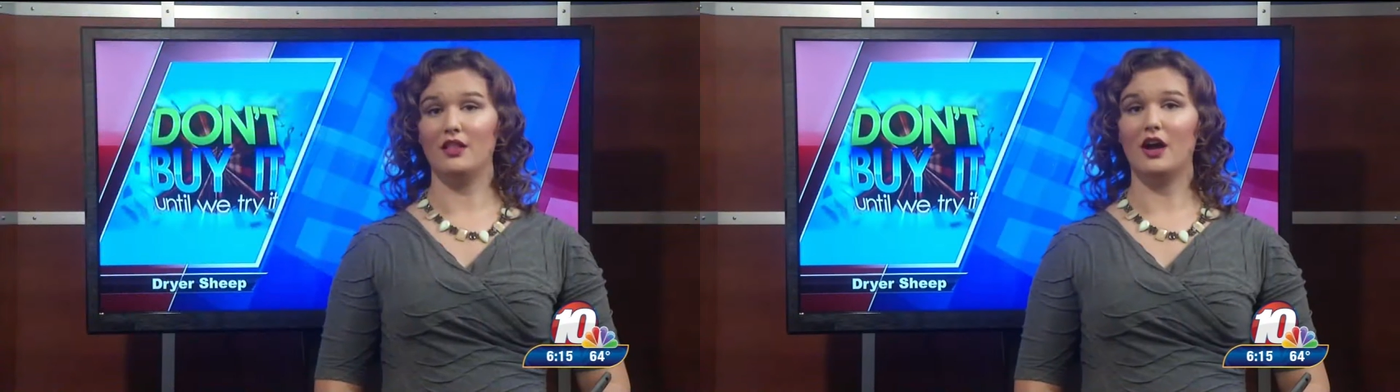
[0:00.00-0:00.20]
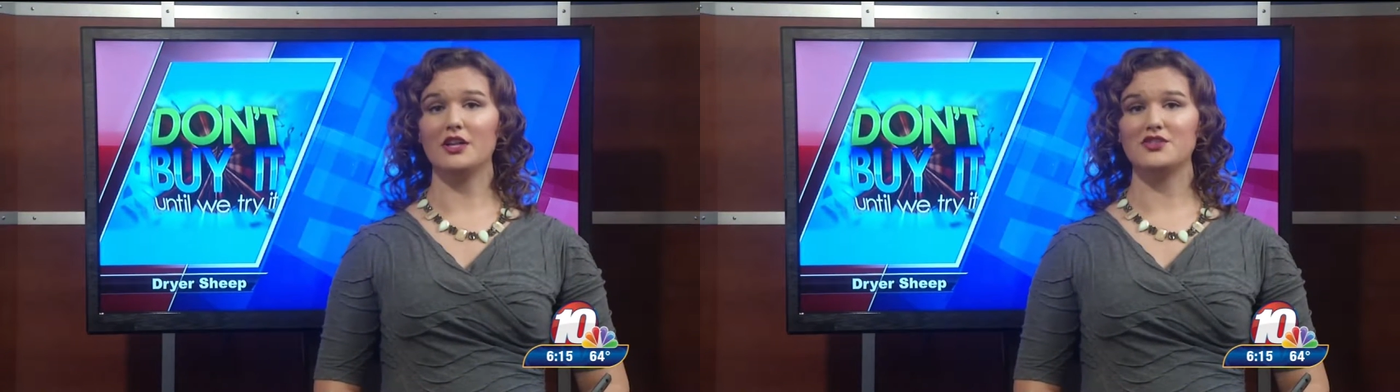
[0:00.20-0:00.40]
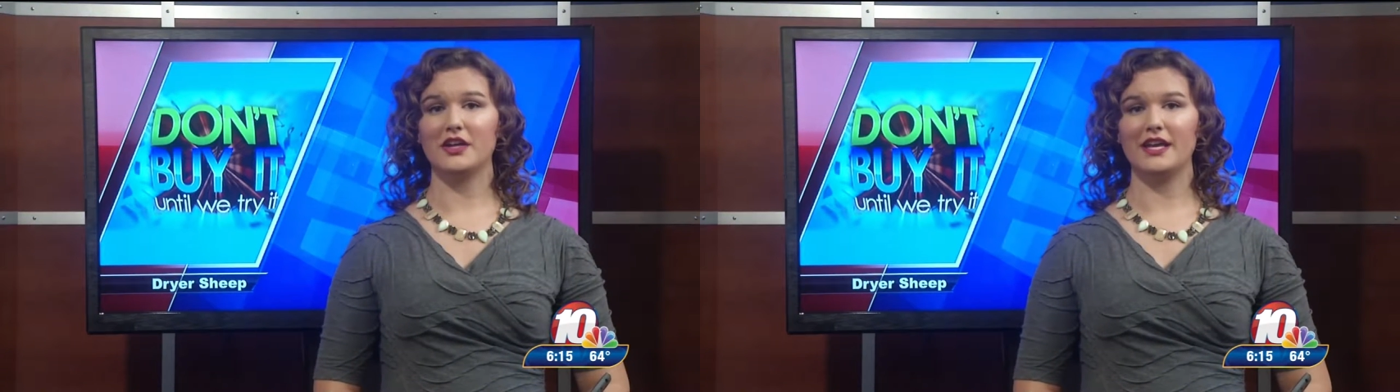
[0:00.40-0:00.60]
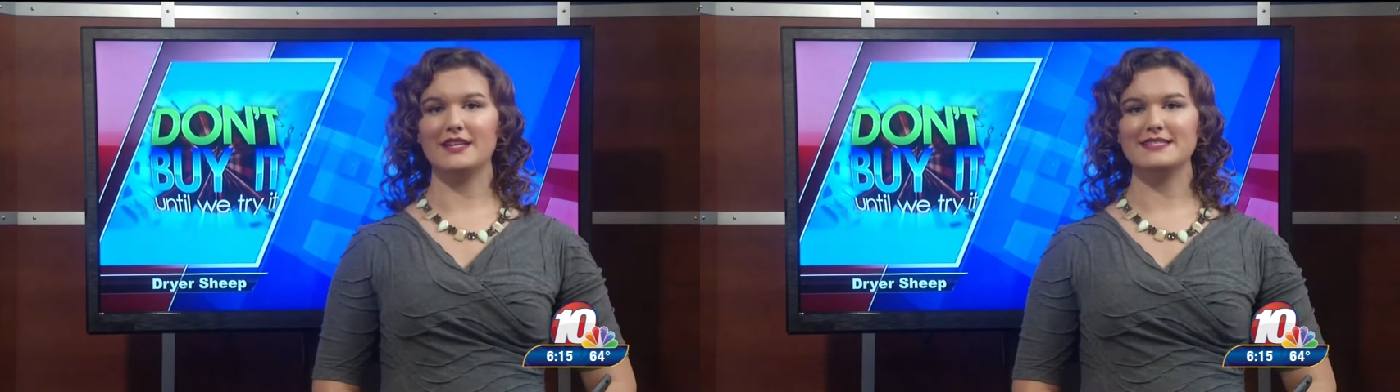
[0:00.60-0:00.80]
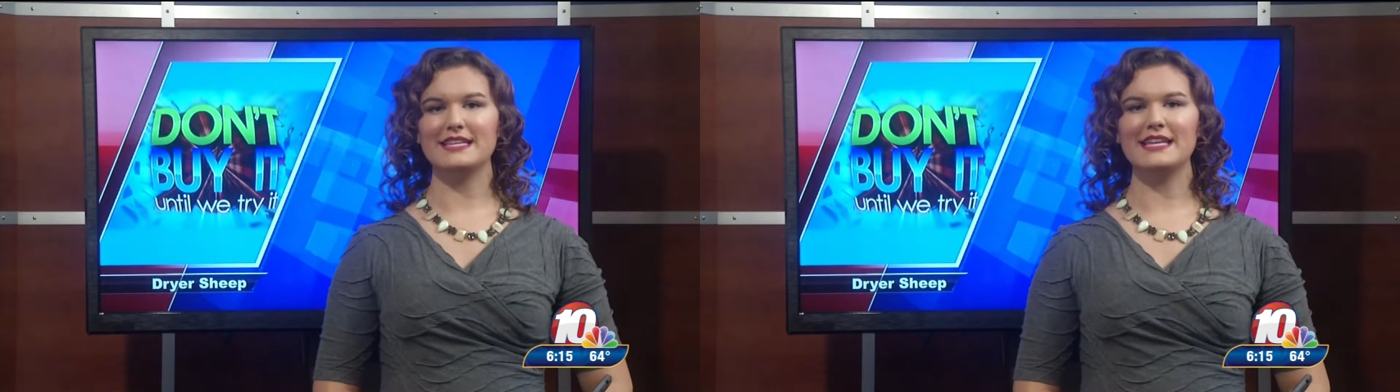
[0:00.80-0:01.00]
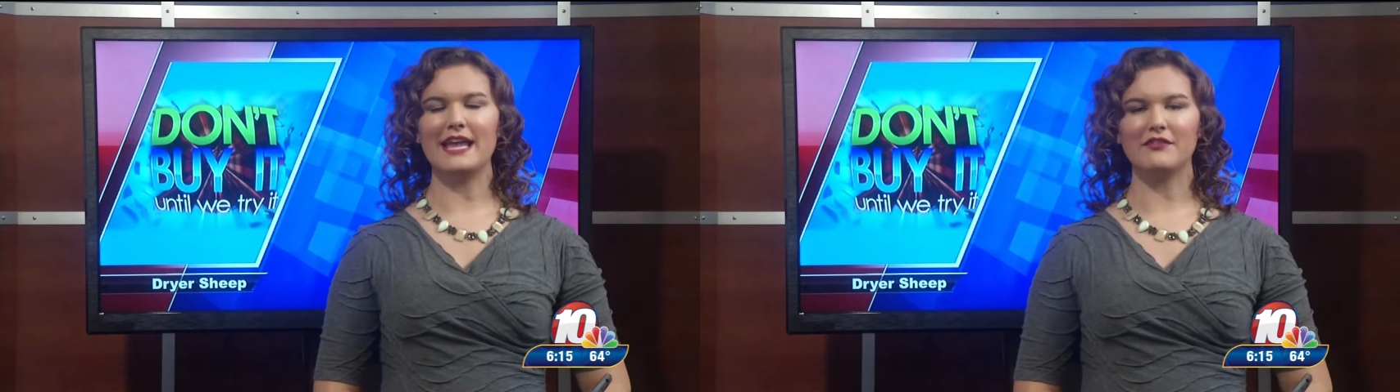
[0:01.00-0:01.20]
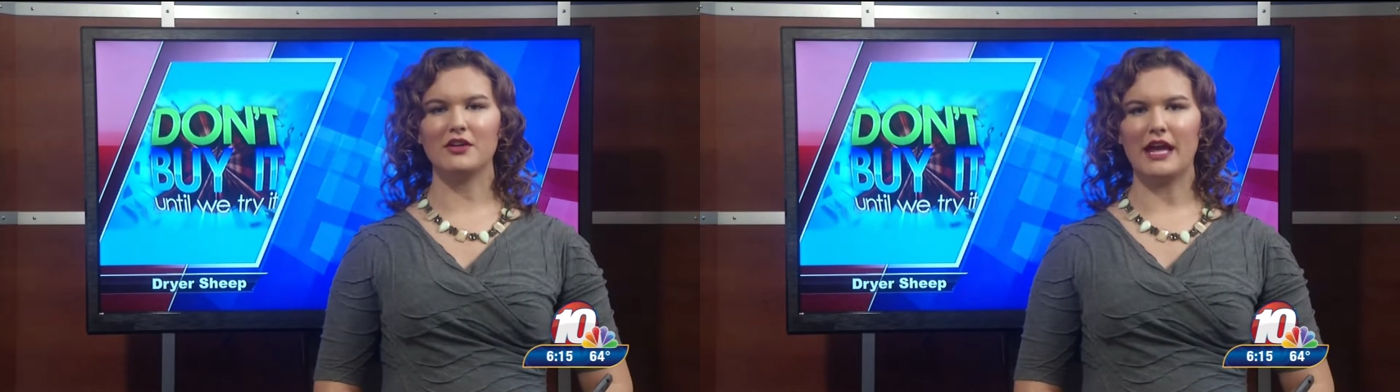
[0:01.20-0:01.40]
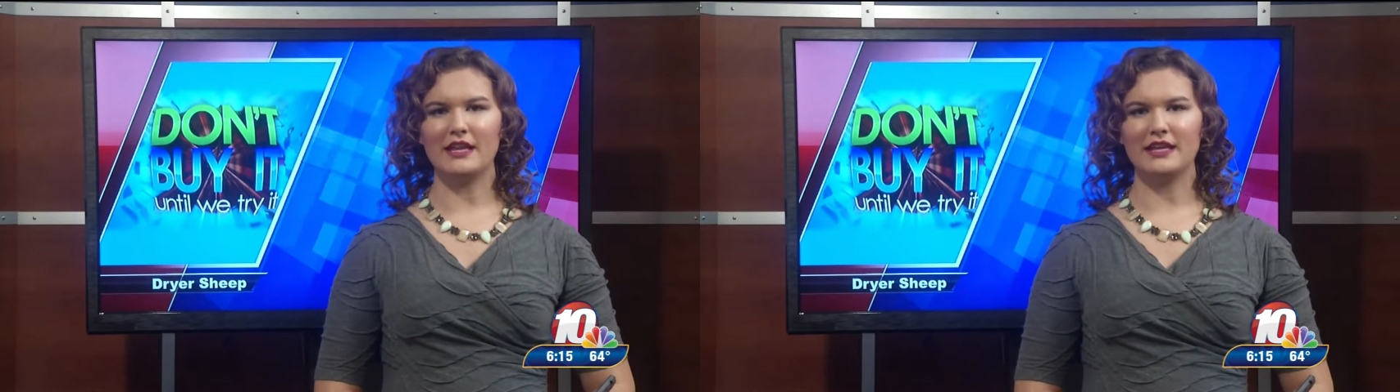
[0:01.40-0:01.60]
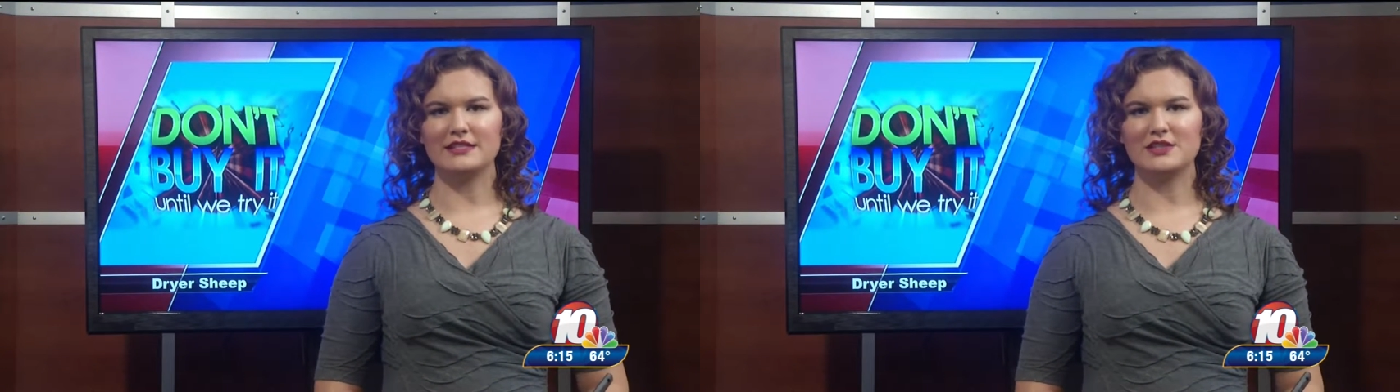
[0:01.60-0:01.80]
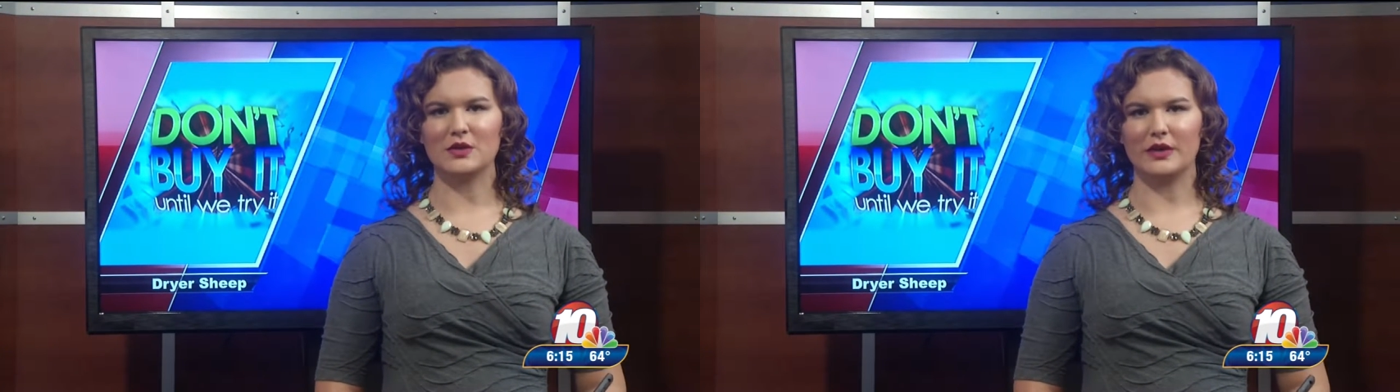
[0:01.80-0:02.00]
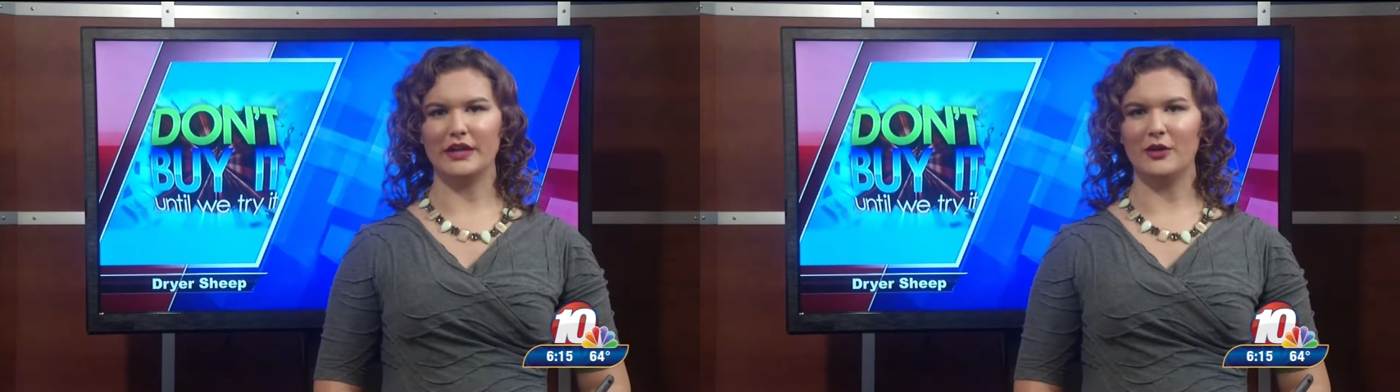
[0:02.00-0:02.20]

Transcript: Laundry is the never ending story.